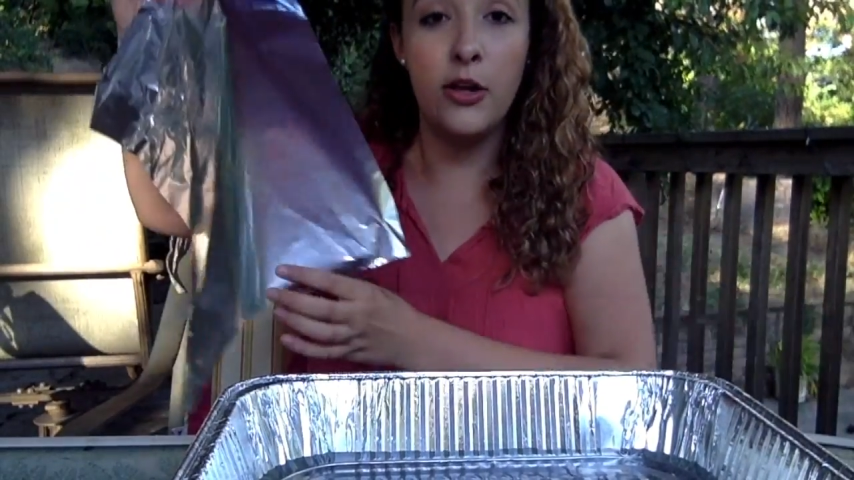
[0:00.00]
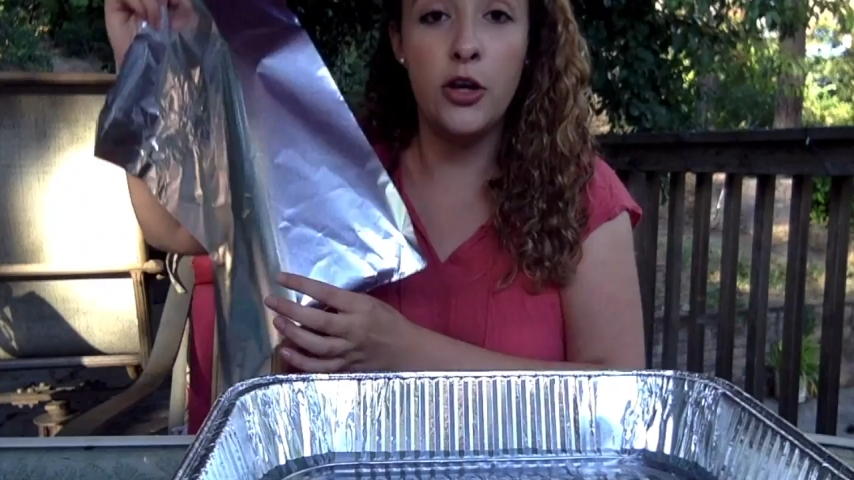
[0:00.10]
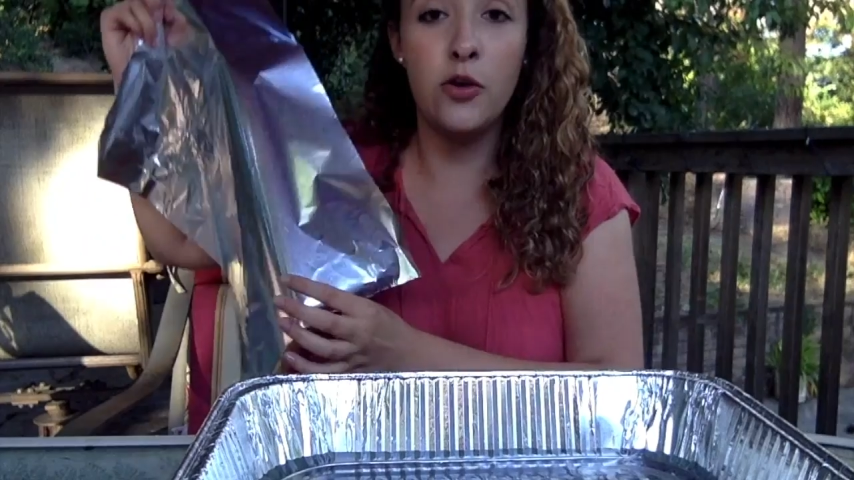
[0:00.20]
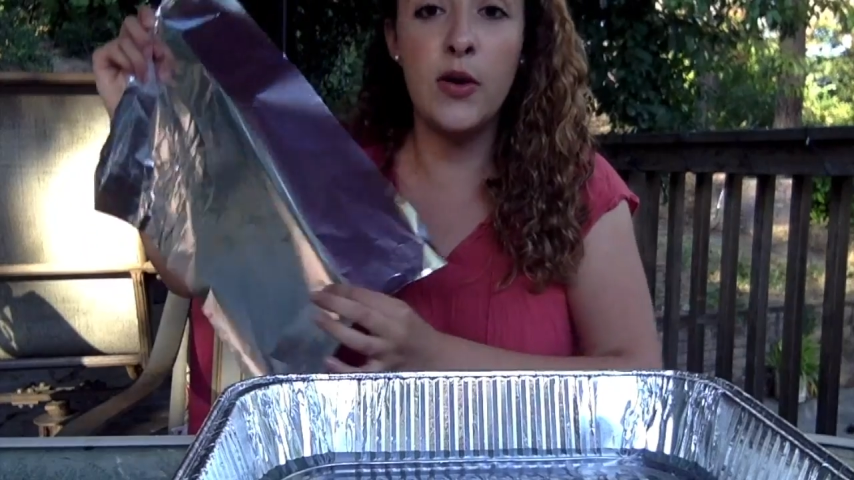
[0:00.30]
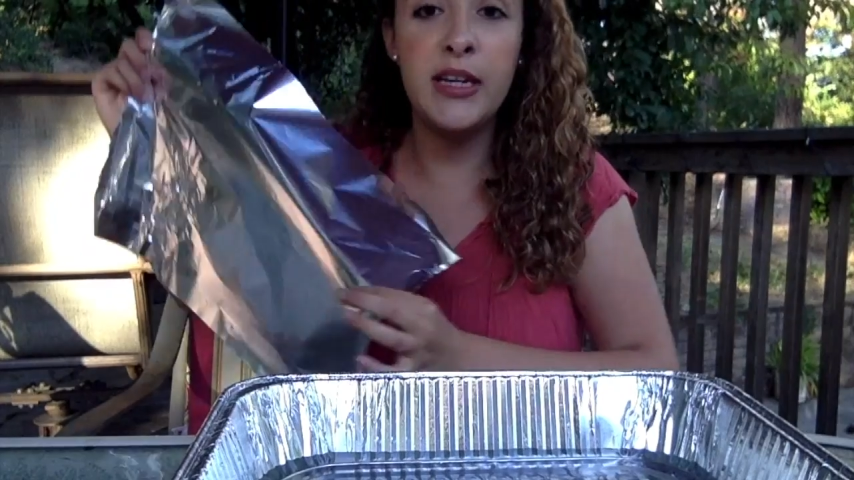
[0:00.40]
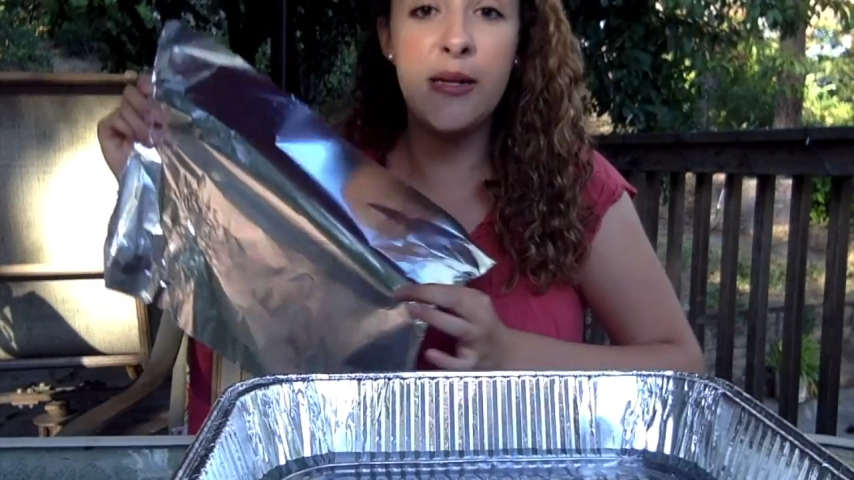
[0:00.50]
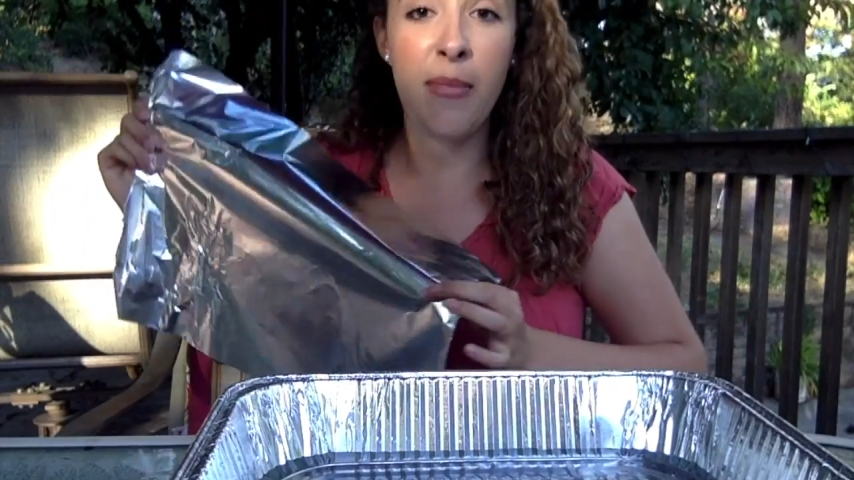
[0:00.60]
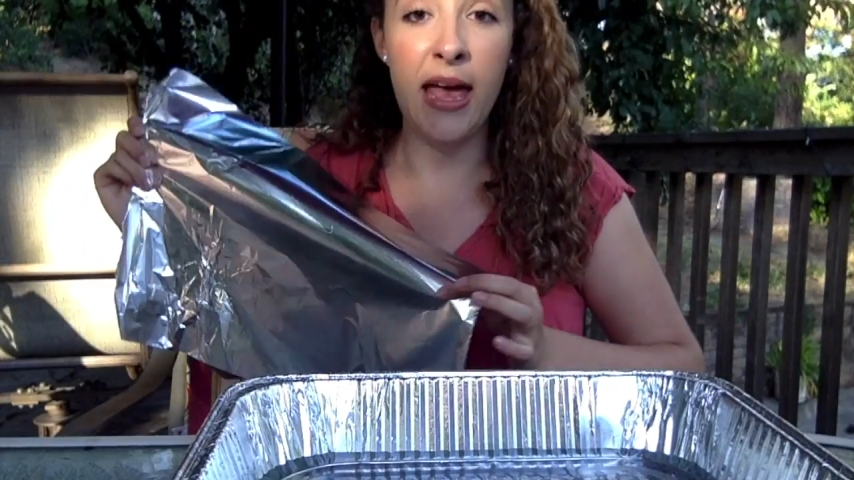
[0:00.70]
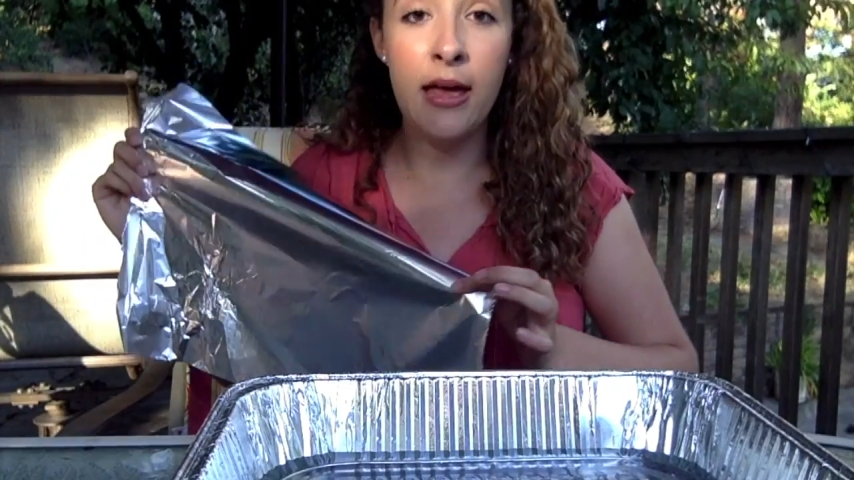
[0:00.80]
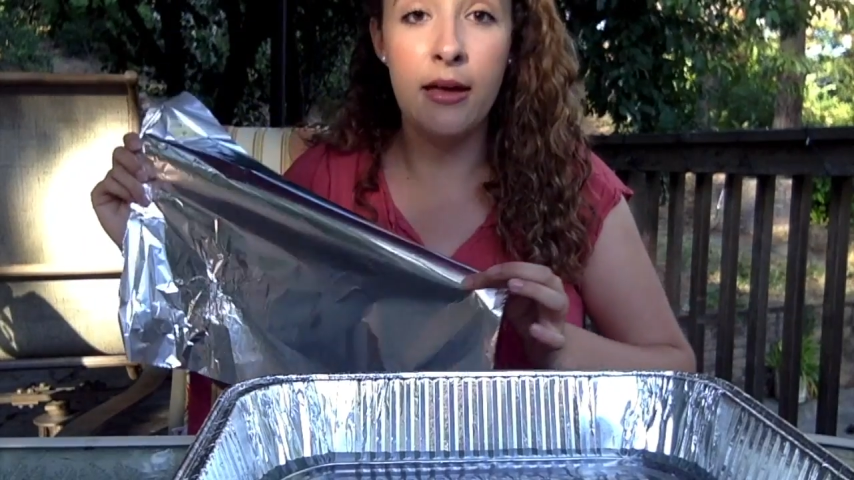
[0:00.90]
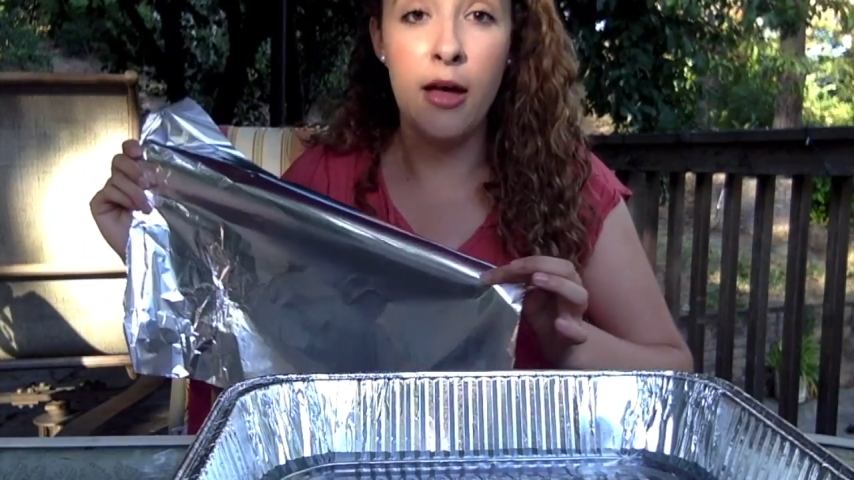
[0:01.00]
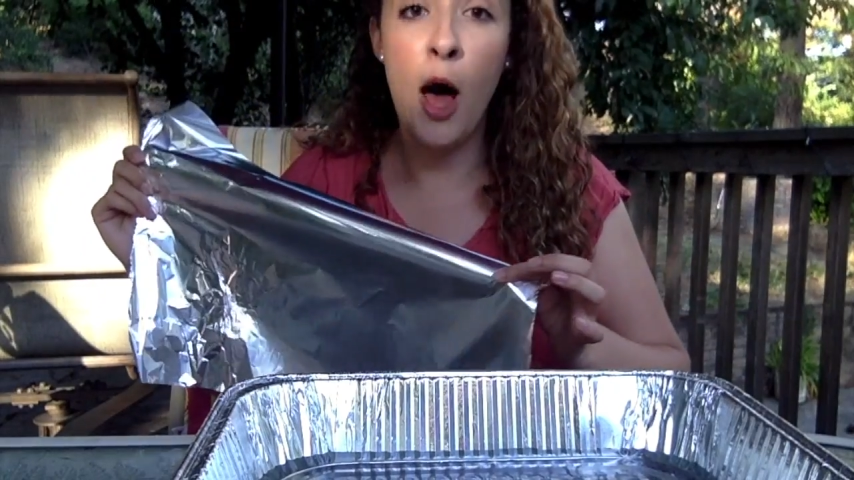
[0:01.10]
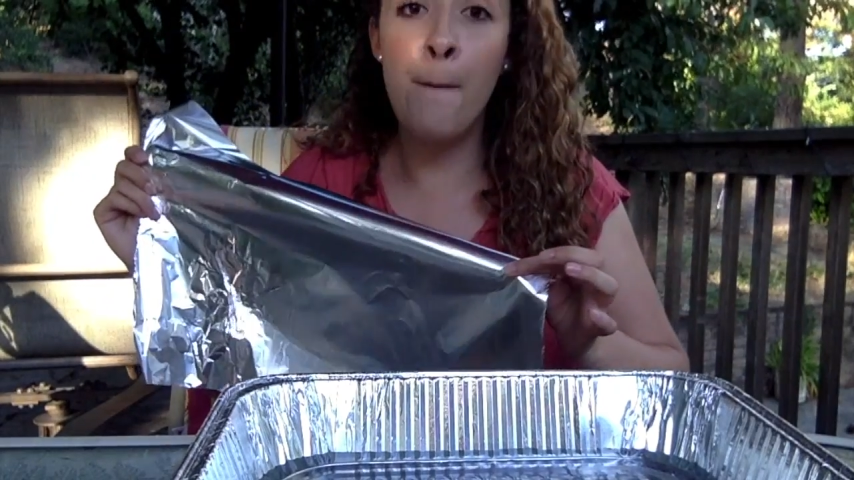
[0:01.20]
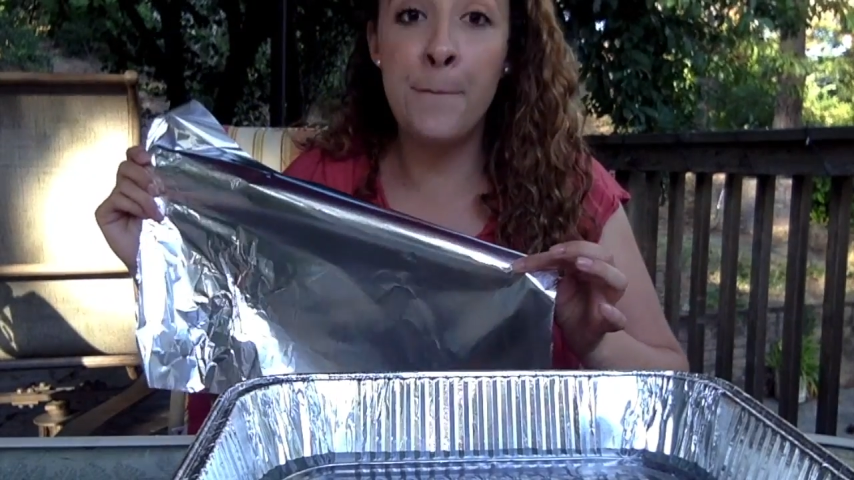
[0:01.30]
you're going to make a